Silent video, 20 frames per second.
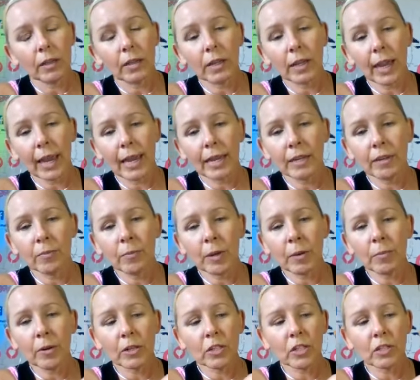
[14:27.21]
The end of
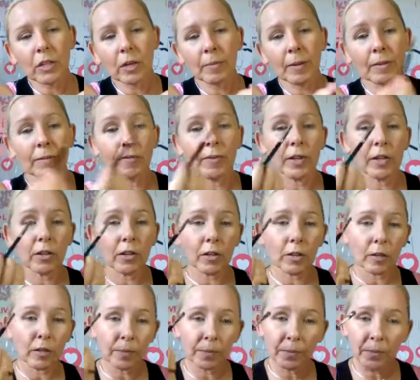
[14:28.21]
my brush is on my
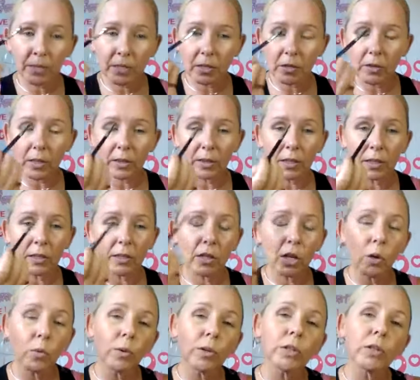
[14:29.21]
finger so that the
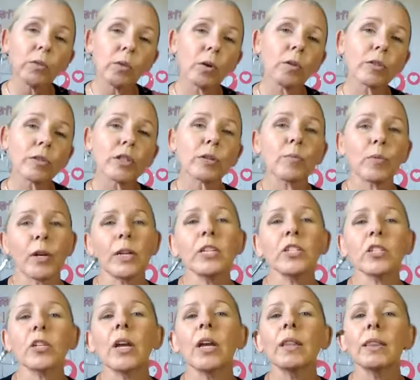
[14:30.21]
lower you hold your
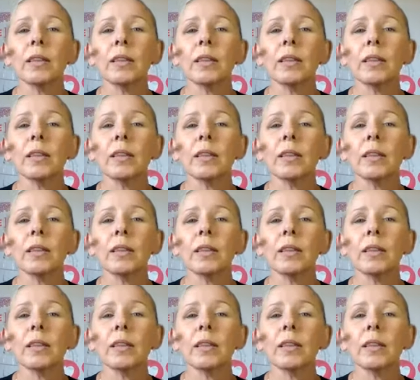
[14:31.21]
brush,